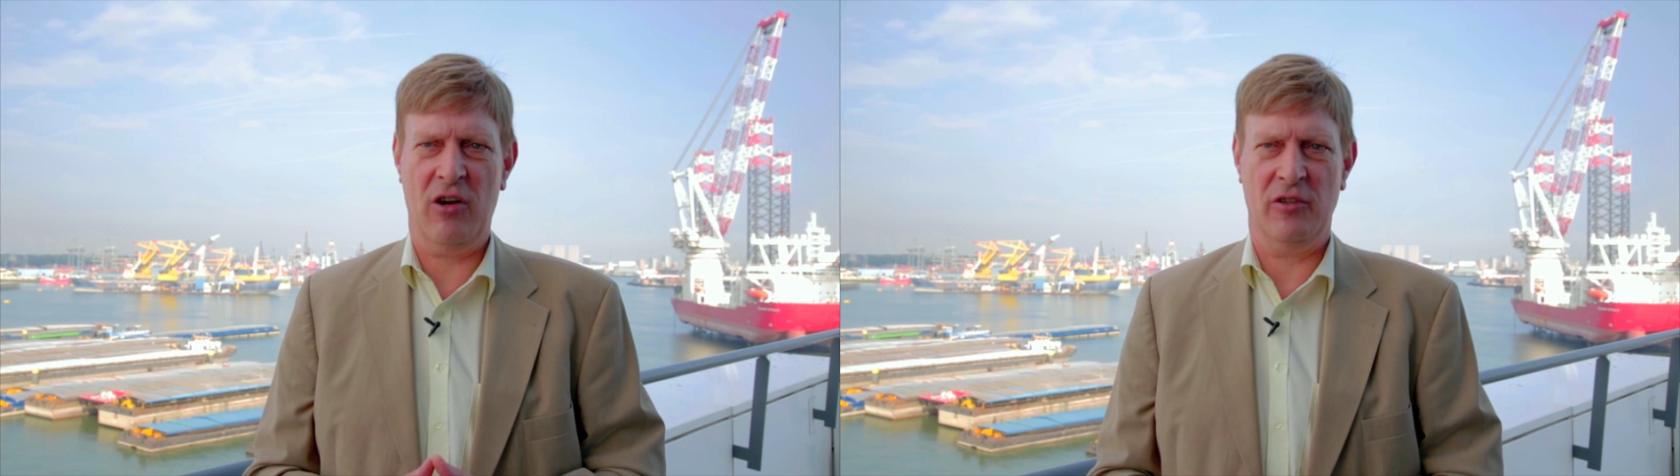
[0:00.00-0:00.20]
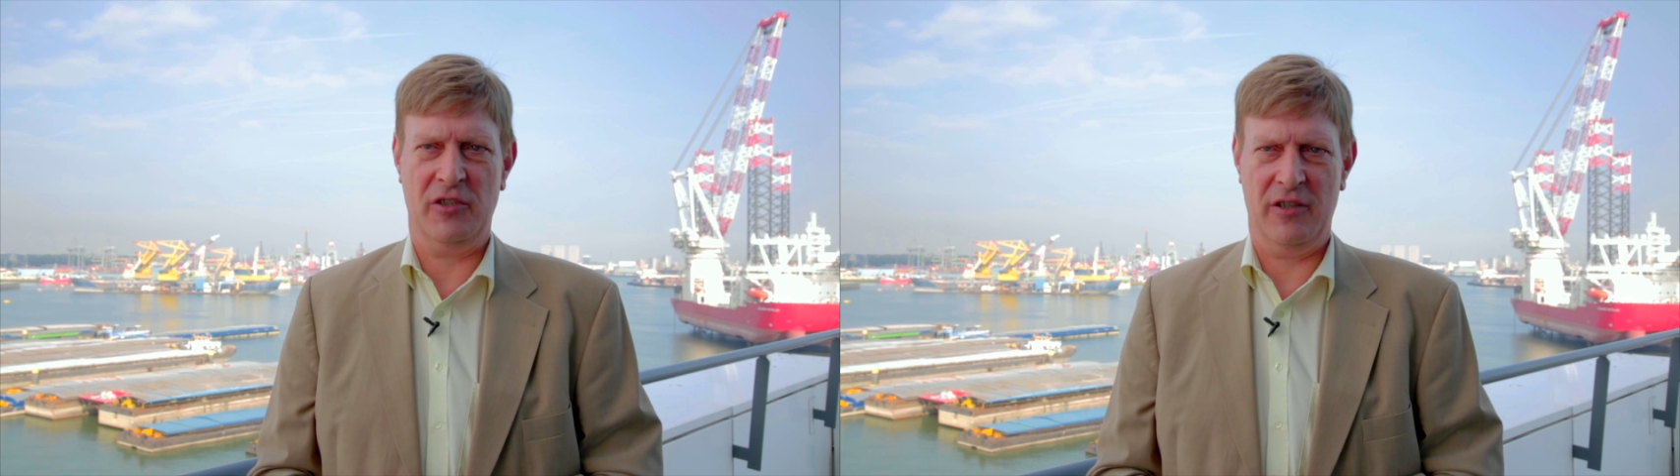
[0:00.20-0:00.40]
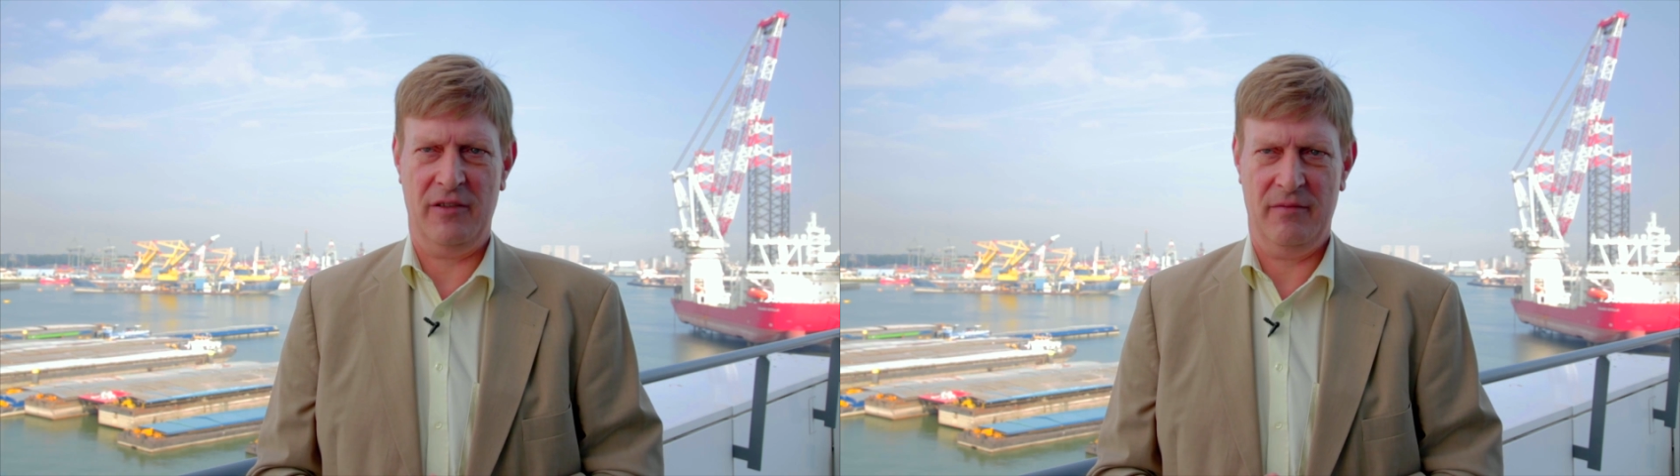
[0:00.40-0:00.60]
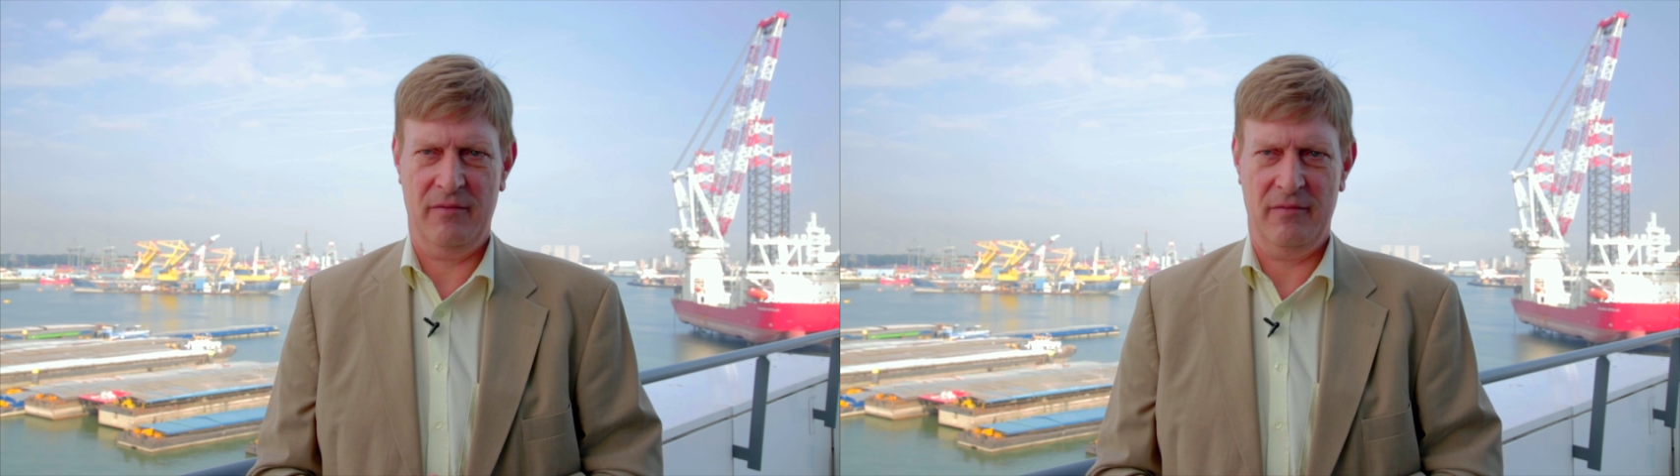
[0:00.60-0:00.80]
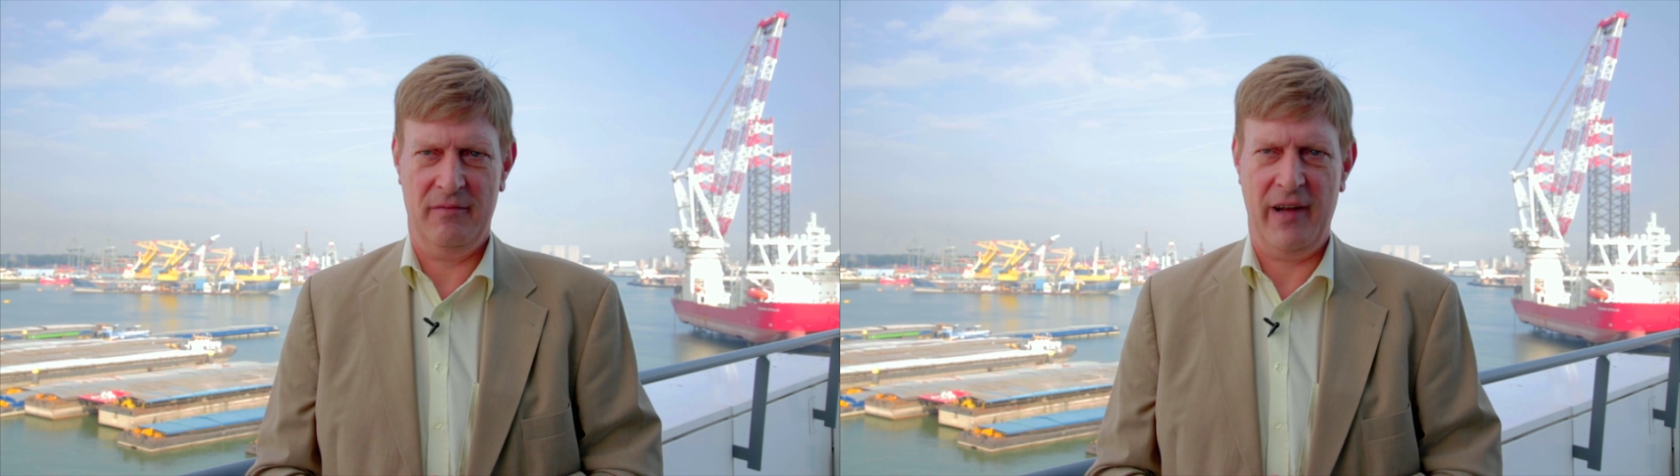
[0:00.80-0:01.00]
culture,
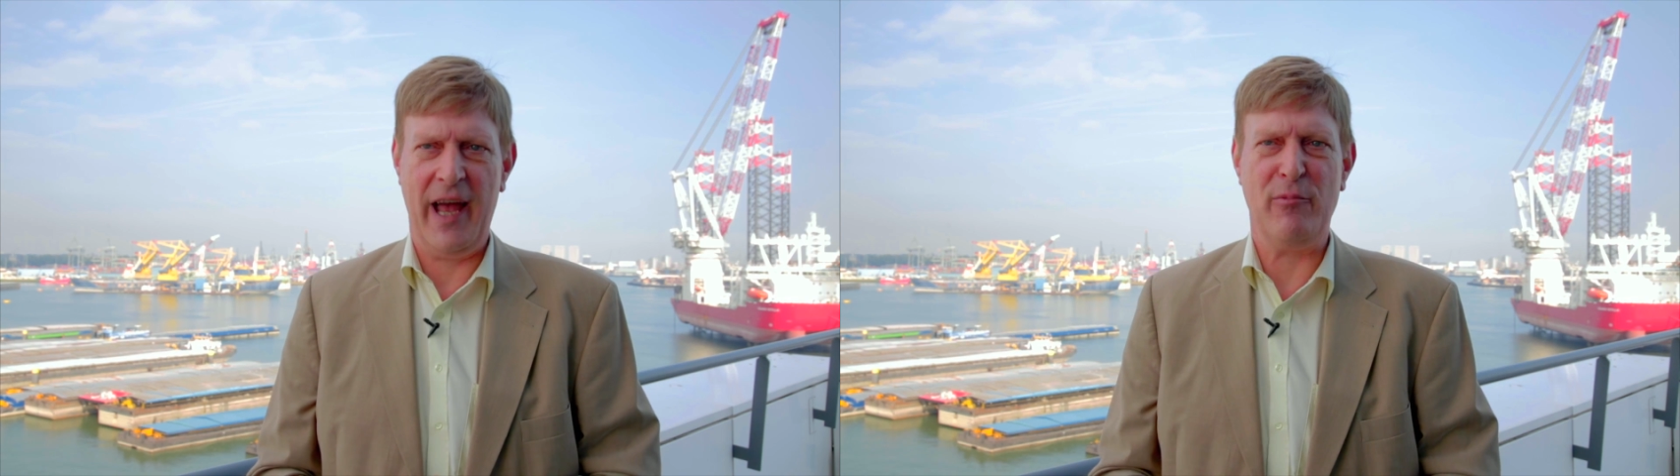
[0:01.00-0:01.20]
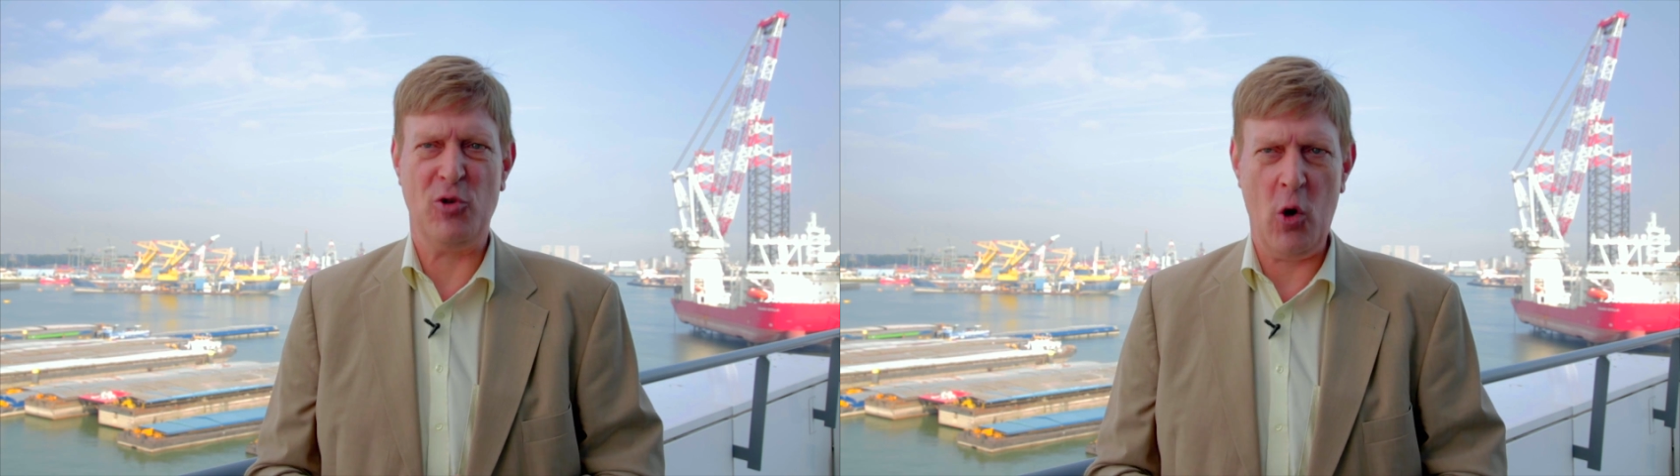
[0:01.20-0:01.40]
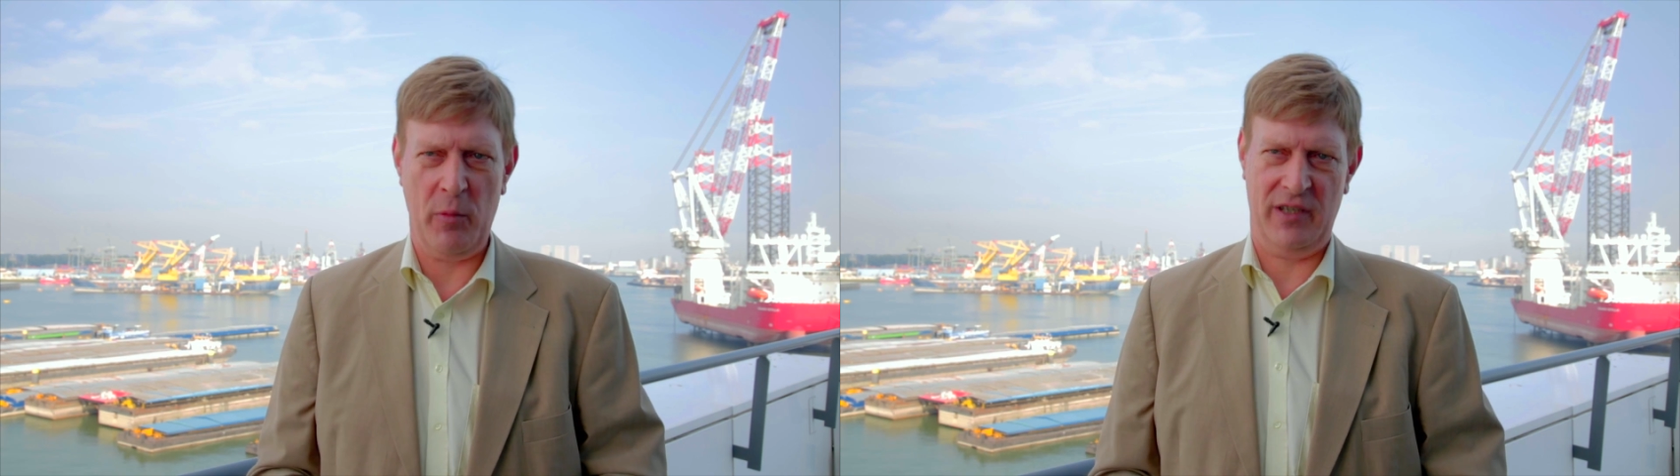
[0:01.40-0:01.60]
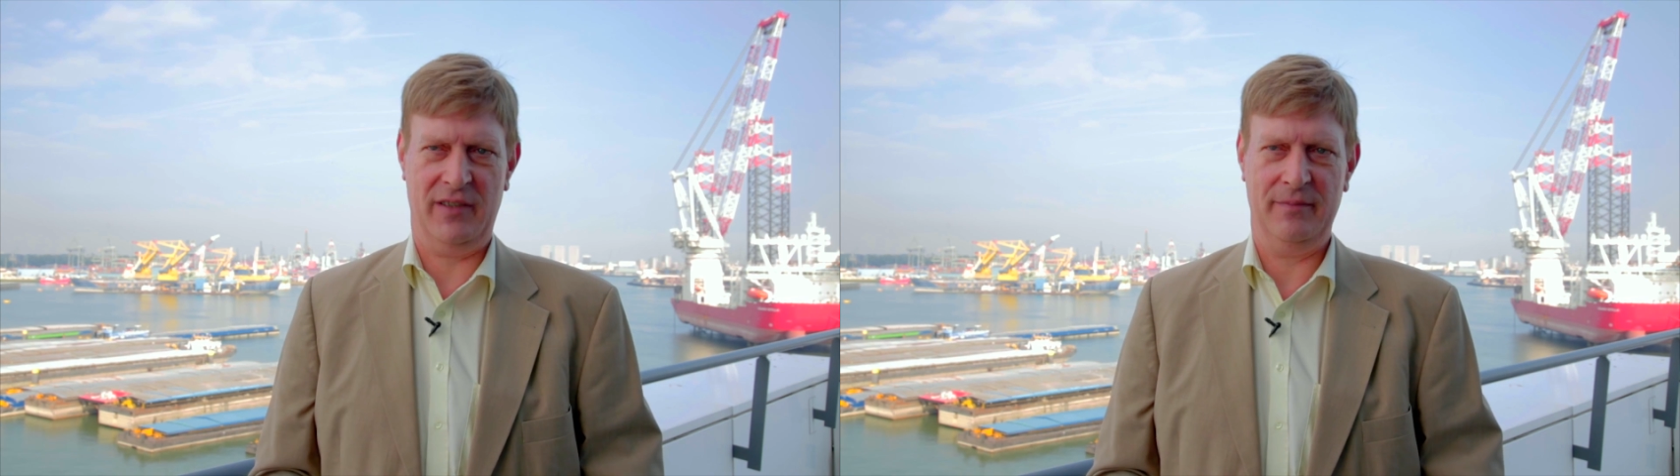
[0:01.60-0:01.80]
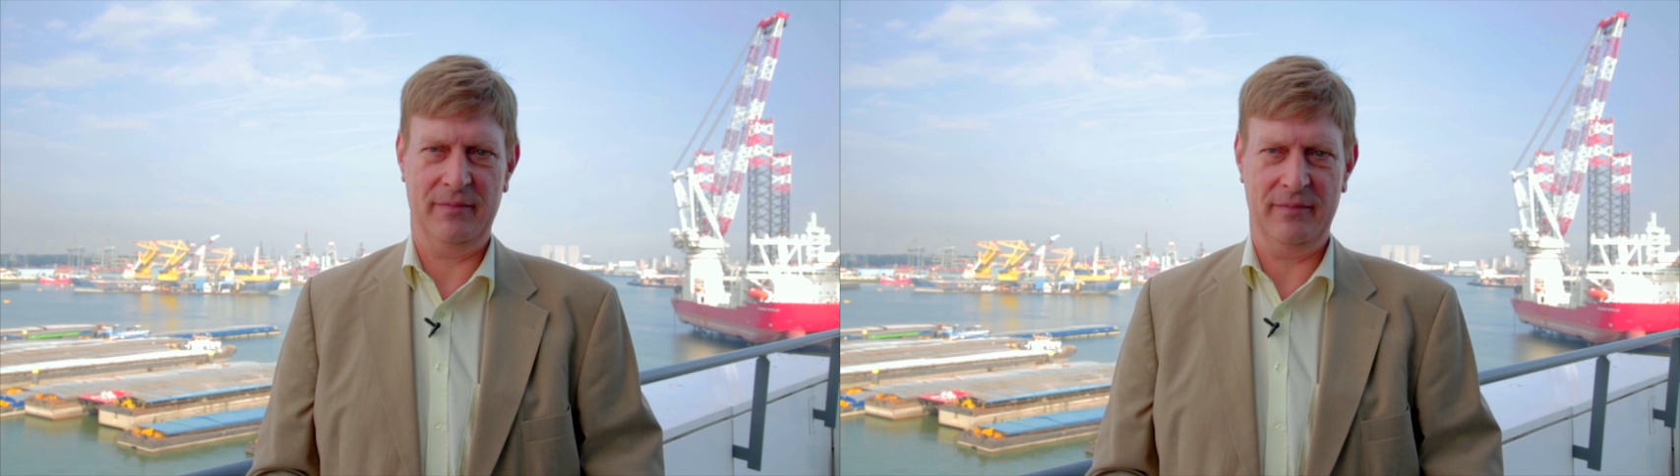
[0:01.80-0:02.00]
absorb it.